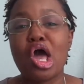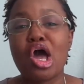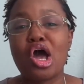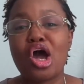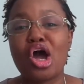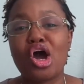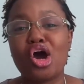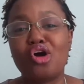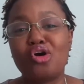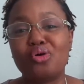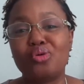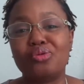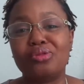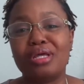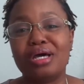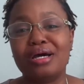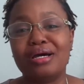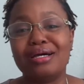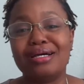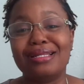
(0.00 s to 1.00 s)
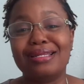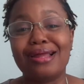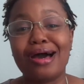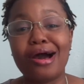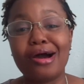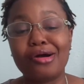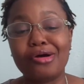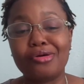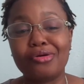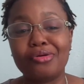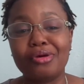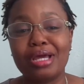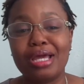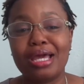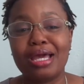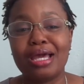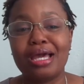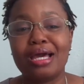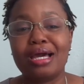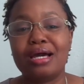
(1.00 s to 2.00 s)
on law.
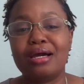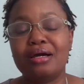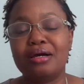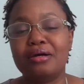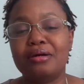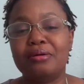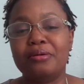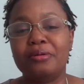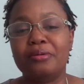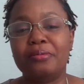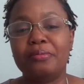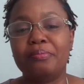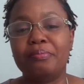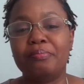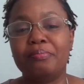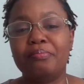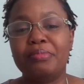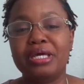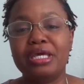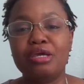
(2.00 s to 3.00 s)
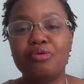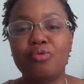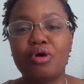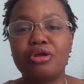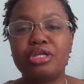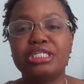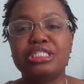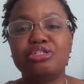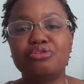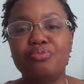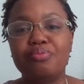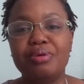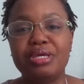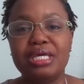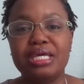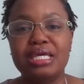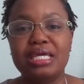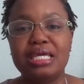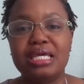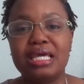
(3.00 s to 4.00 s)
But he wanted to
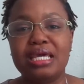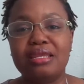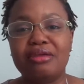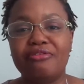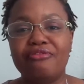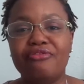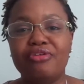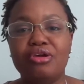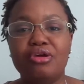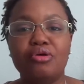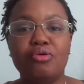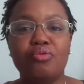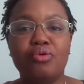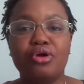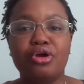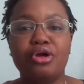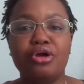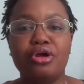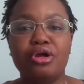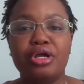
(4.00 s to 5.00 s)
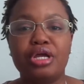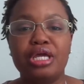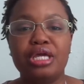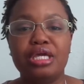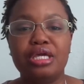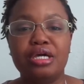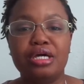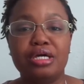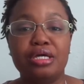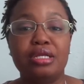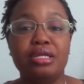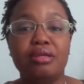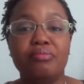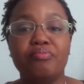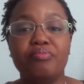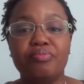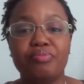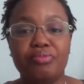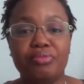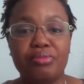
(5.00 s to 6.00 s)
be in a field where he could
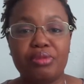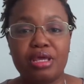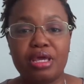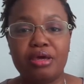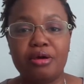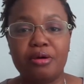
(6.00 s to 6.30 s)
help